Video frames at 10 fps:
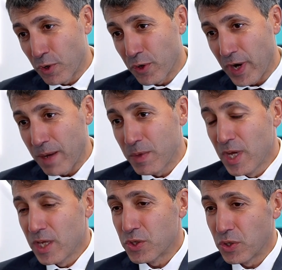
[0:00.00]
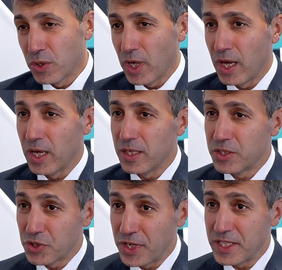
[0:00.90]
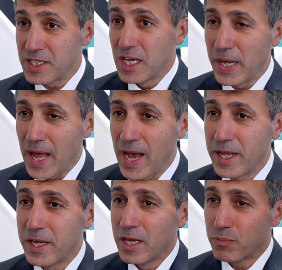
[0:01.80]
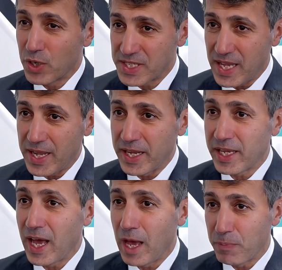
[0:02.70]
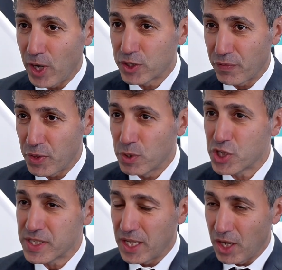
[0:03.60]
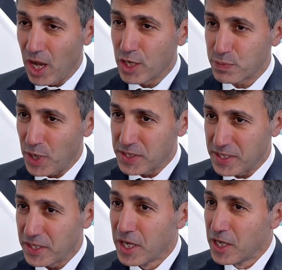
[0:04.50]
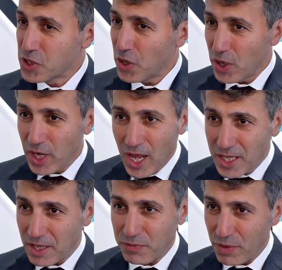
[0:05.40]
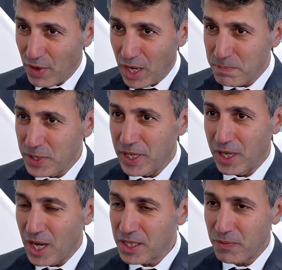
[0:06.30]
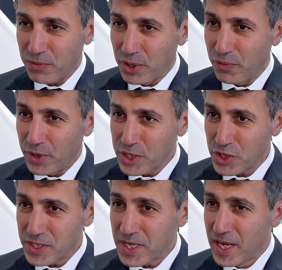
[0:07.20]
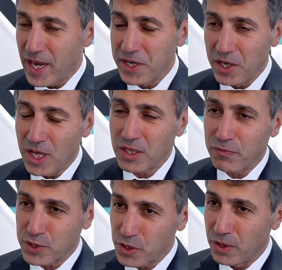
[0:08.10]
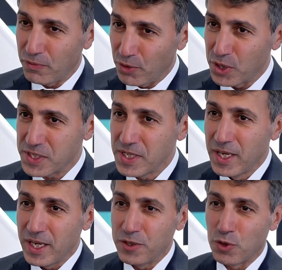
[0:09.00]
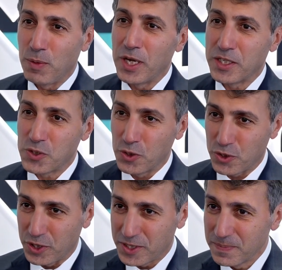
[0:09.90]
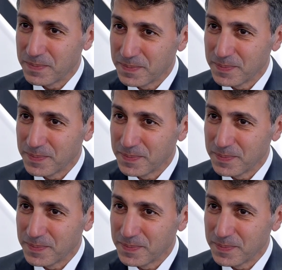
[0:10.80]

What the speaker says: program to treat benign prostatic hypertrophy, which is an enlarged prostate. So a lot of development and a lot of innovations and a lot of firsts in robotic surgeries.